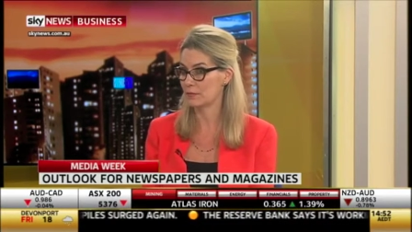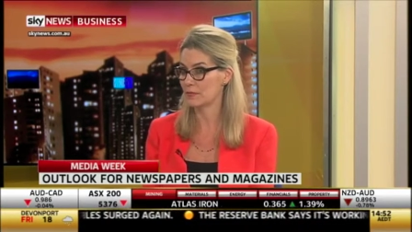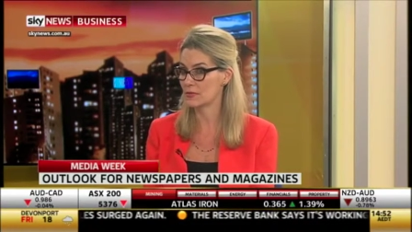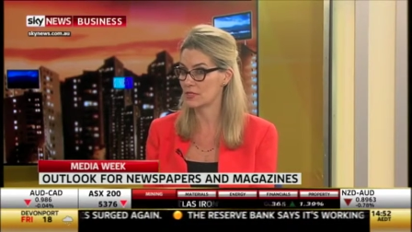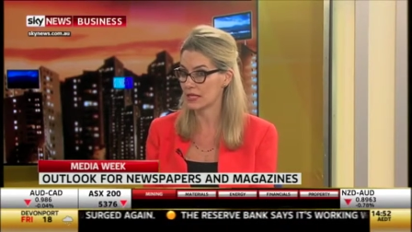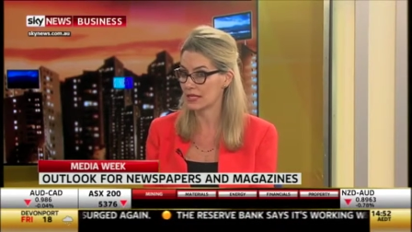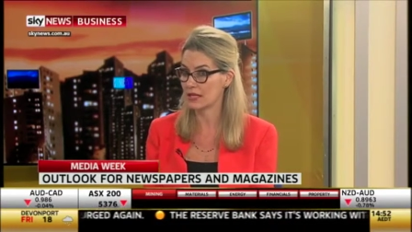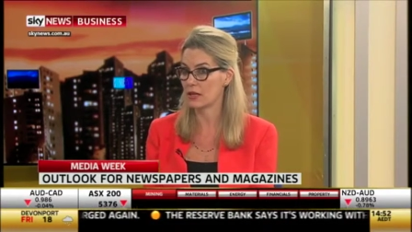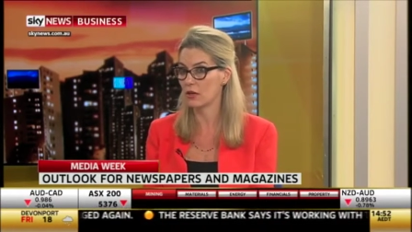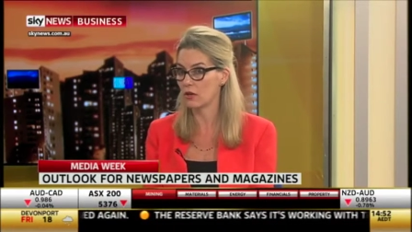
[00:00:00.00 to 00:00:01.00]
seen
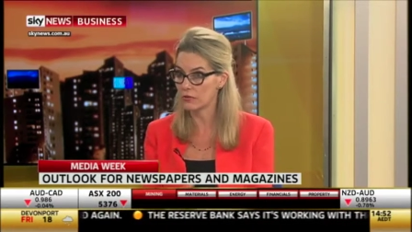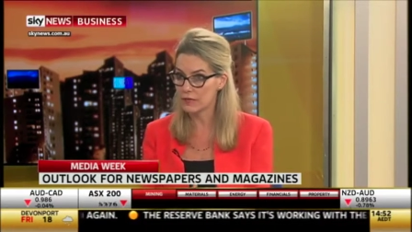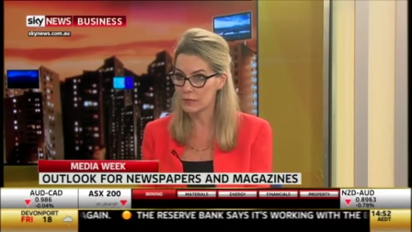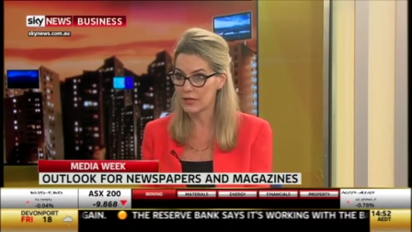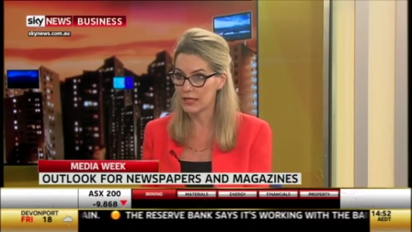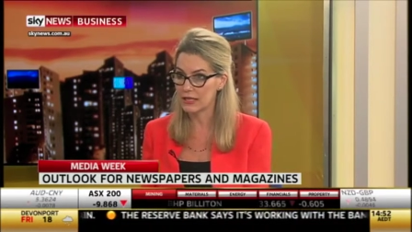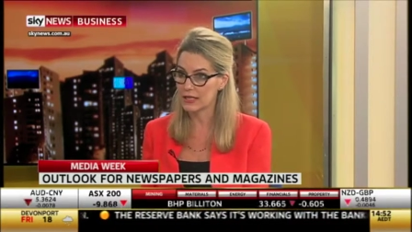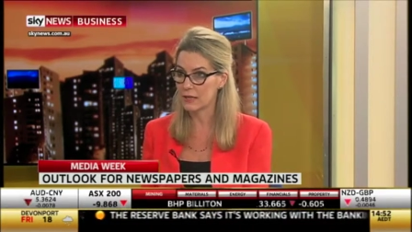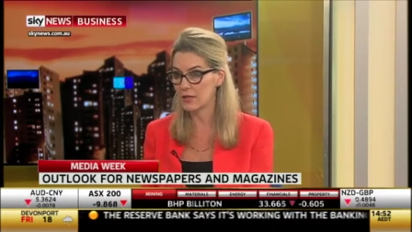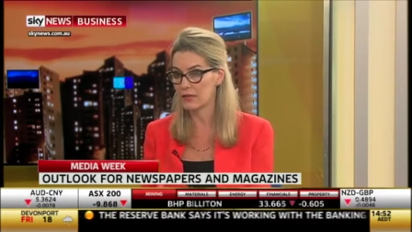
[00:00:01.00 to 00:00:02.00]
a lot of the money
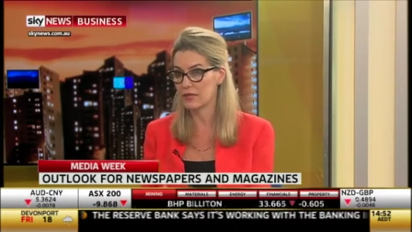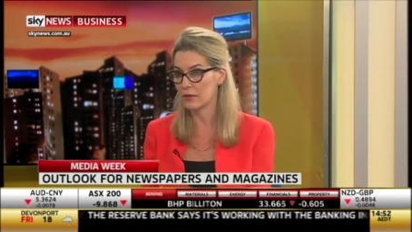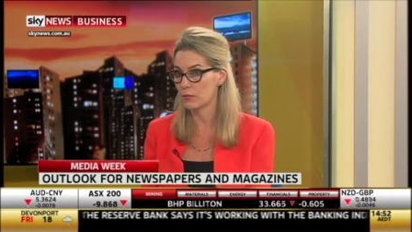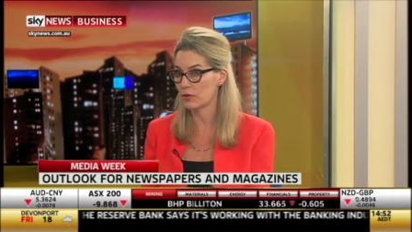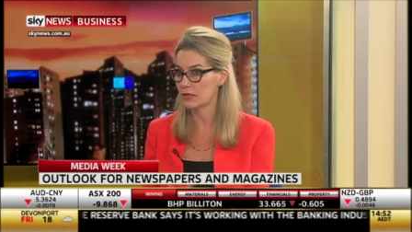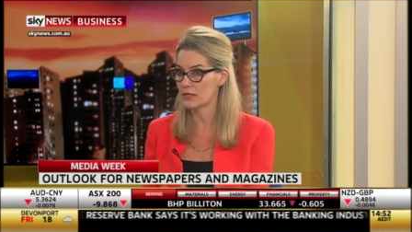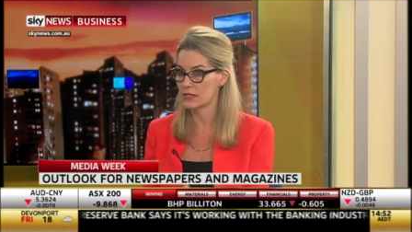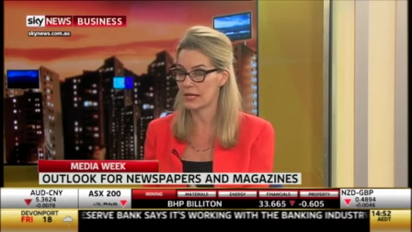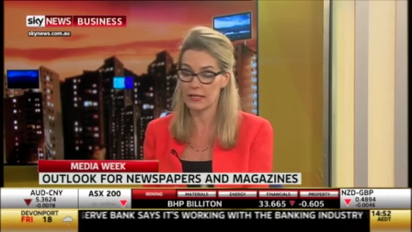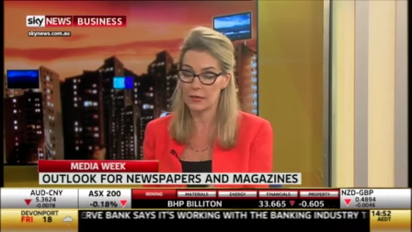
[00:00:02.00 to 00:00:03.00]
come out of networks,
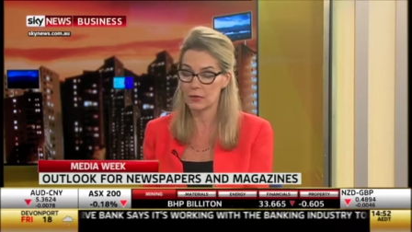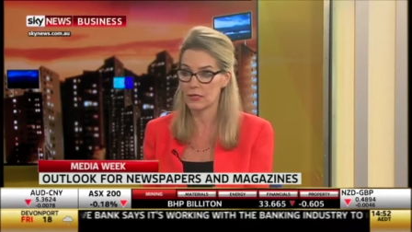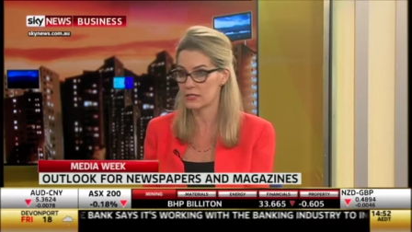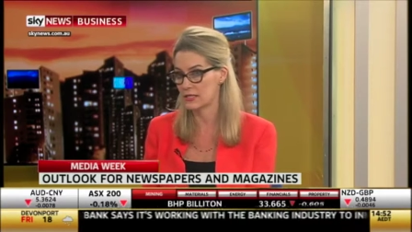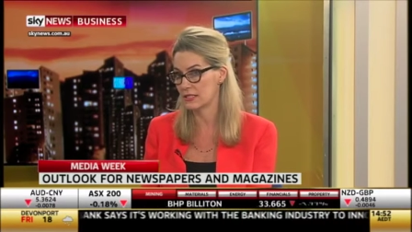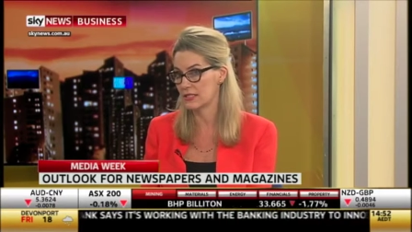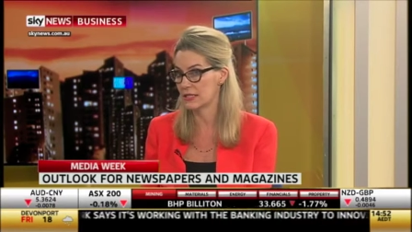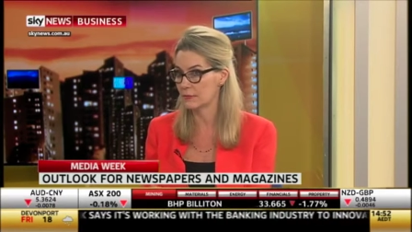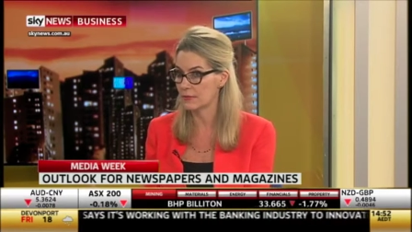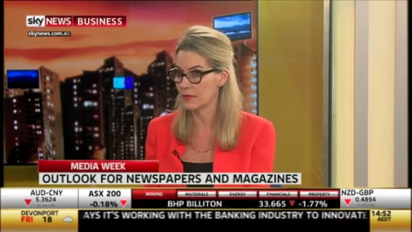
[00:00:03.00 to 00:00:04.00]
ad networks, and
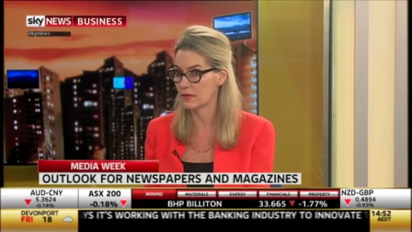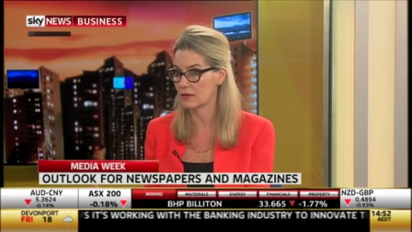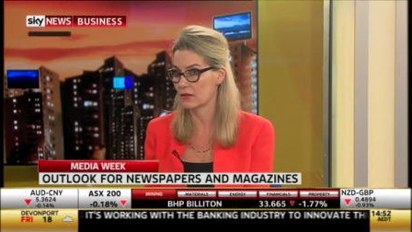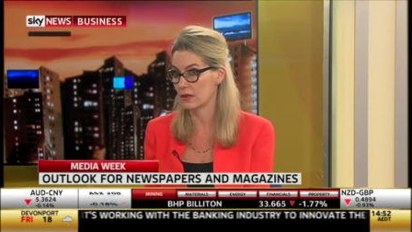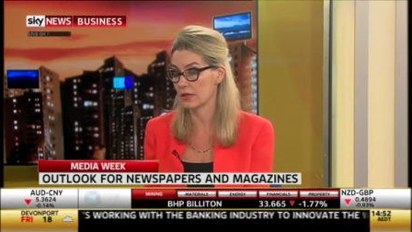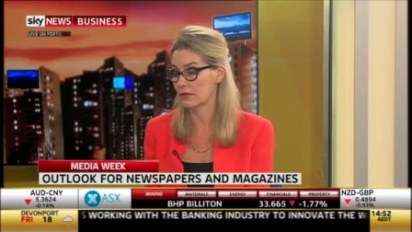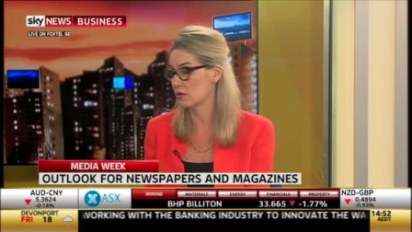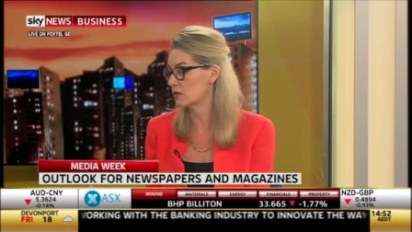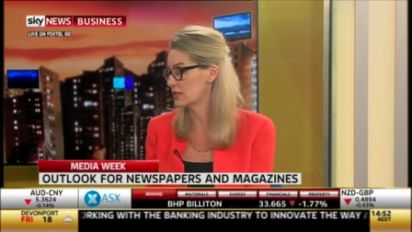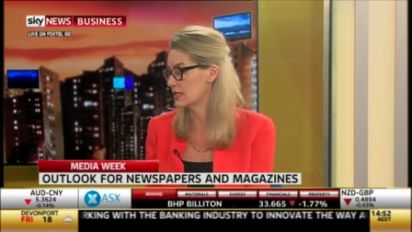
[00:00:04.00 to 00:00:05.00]
out of the
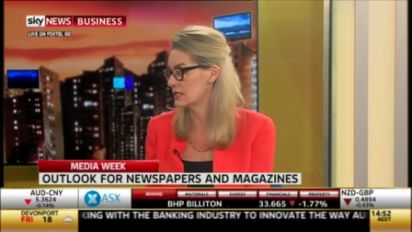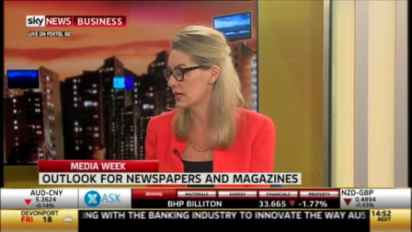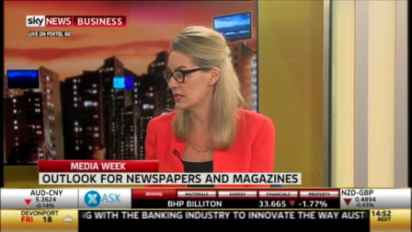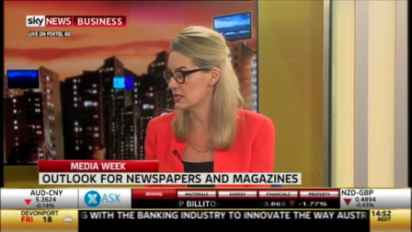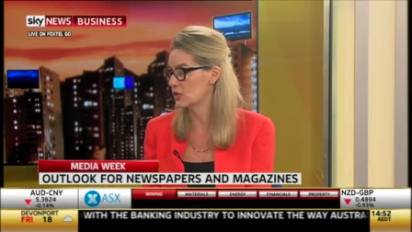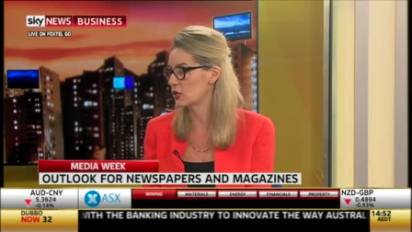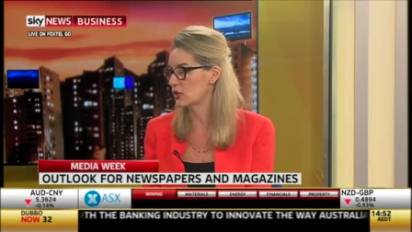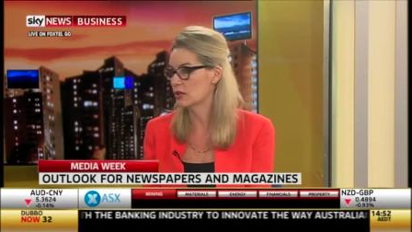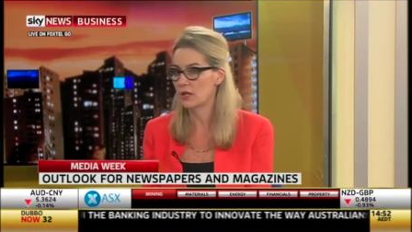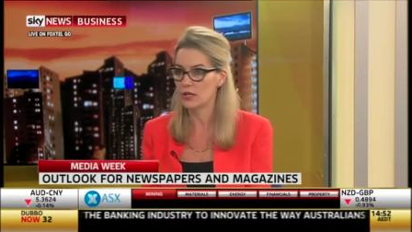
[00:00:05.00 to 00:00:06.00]
content sites and go
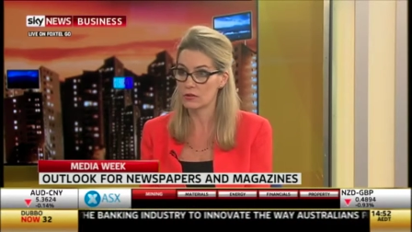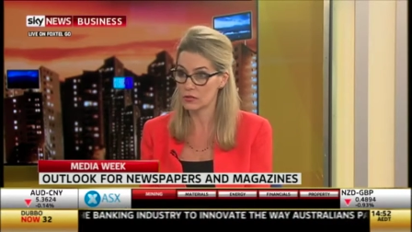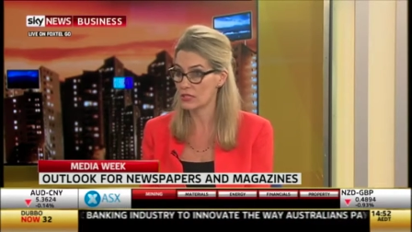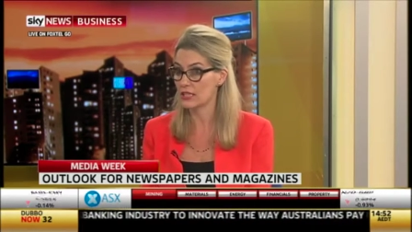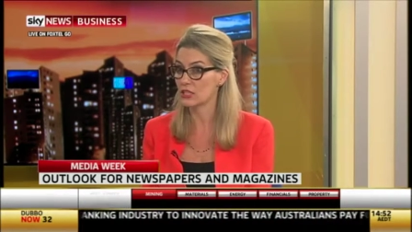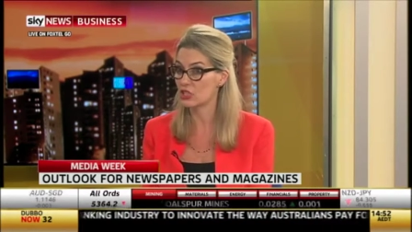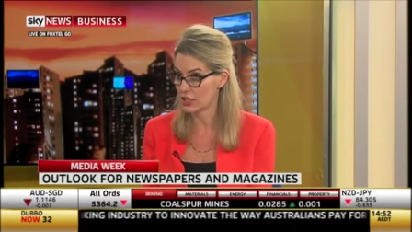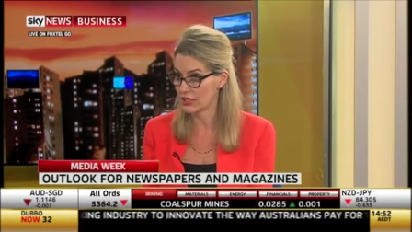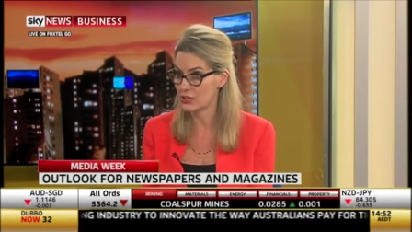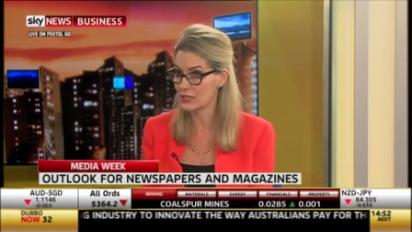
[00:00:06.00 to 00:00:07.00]
onto the
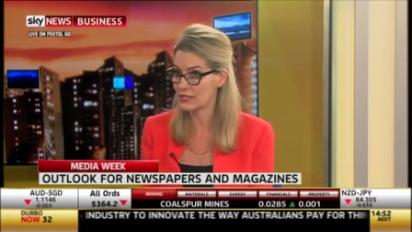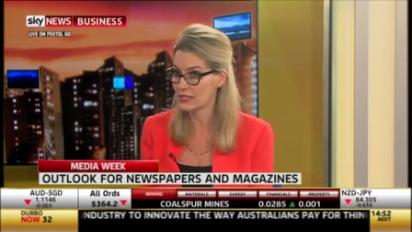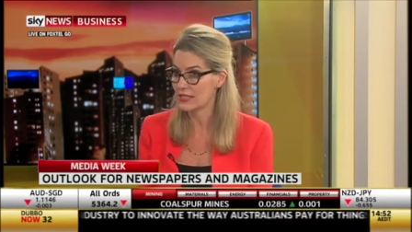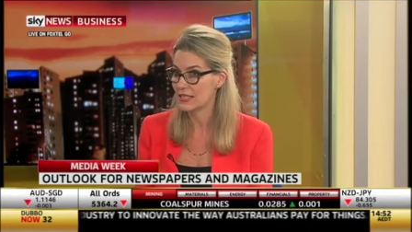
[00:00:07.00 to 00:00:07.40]
exchanges.